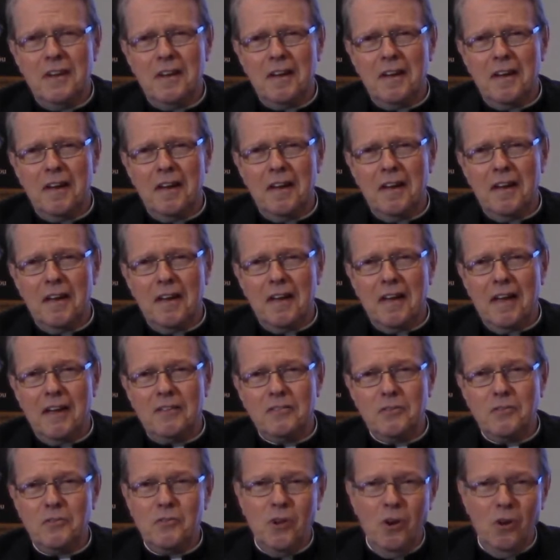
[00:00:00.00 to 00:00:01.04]

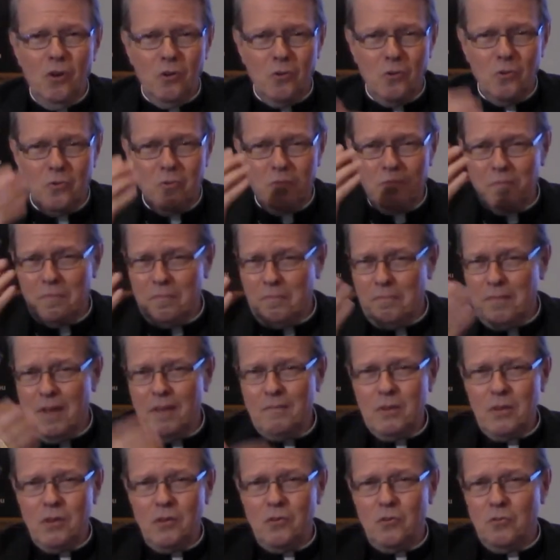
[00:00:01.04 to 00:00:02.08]
As you know,
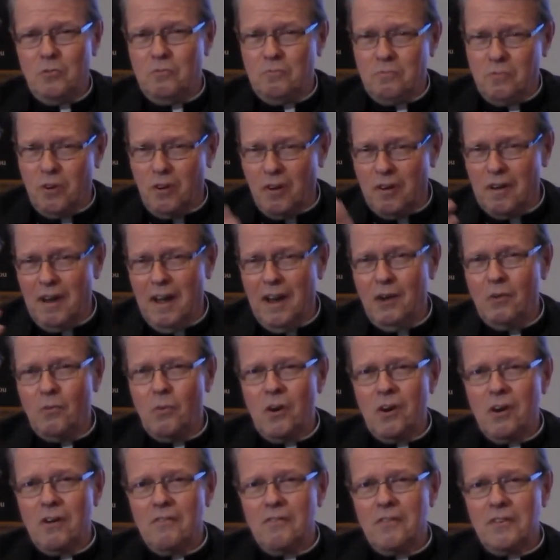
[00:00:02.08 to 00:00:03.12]
maybe you are not
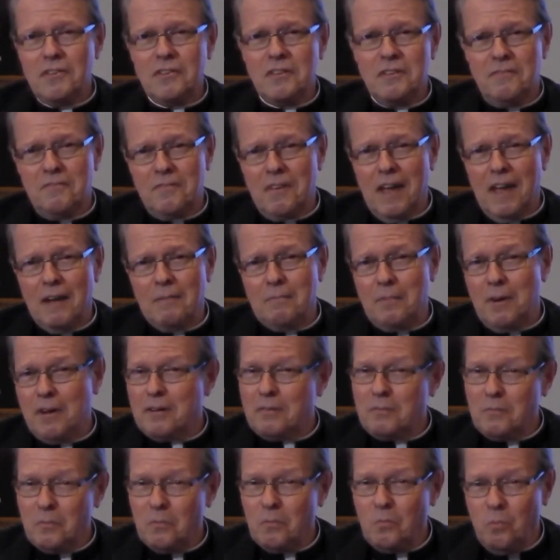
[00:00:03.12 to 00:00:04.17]
aware of this, in fact,
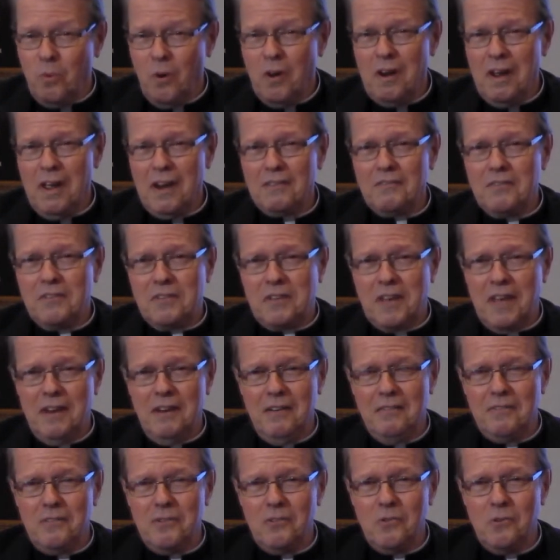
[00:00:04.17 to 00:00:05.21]
but 1 out of 10
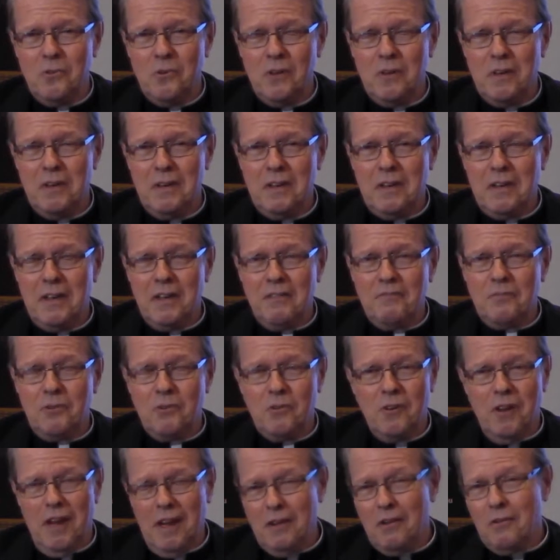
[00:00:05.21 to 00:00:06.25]
of you, if
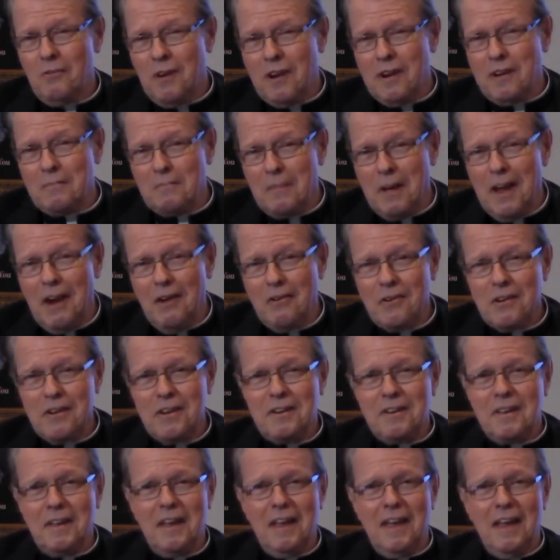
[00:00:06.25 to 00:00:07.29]
you're not already
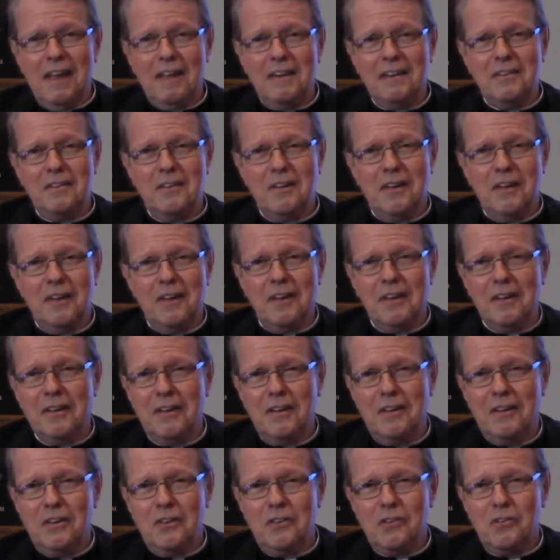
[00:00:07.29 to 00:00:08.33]
married and
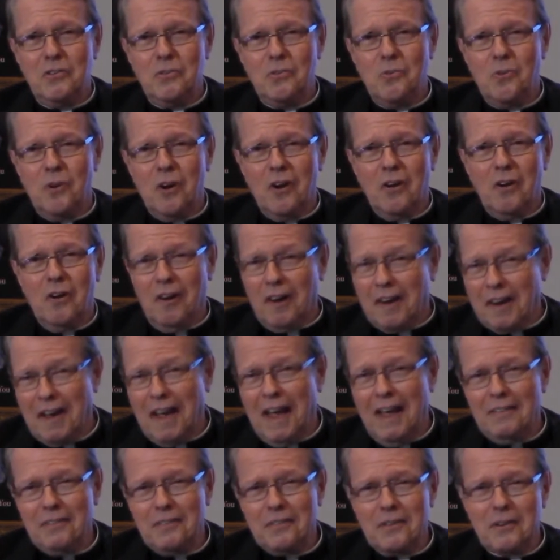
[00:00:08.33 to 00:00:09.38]
you are
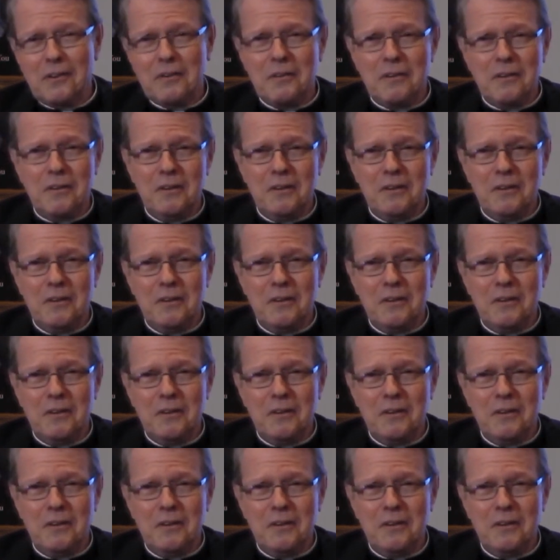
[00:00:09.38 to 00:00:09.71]
Catholic,